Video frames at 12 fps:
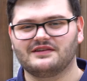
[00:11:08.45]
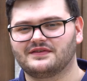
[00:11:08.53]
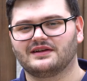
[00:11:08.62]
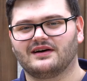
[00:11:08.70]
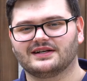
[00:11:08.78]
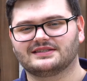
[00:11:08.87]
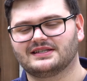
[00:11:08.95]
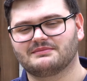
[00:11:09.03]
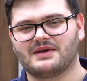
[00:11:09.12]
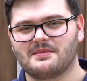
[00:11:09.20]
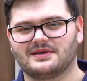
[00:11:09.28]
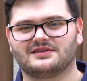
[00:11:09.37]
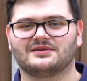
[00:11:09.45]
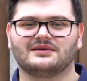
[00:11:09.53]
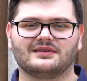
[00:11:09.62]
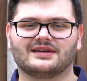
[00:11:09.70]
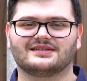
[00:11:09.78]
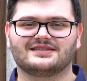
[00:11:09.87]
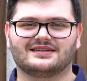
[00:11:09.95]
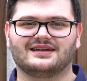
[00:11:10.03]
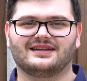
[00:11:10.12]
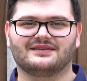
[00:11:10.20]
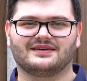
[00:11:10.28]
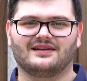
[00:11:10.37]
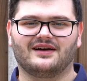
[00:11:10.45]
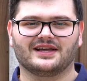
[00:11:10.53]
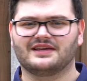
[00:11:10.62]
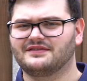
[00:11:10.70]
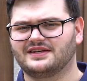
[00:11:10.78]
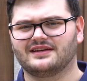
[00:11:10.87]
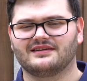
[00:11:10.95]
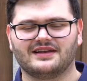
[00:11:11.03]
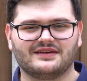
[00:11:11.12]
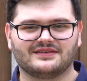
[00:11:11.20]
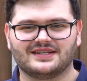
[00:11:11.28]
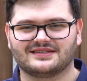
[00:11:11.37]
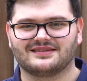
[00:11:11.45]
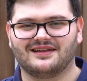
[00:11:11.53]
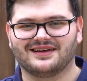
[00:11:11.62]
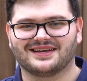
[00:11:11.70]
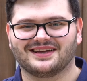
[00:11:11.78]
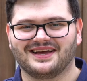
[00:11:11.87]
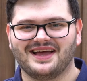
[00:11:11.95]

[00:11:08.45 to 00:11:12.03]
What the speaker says: If you liked it, maybe do consider leaving a like. If you didn't, leave a dislike.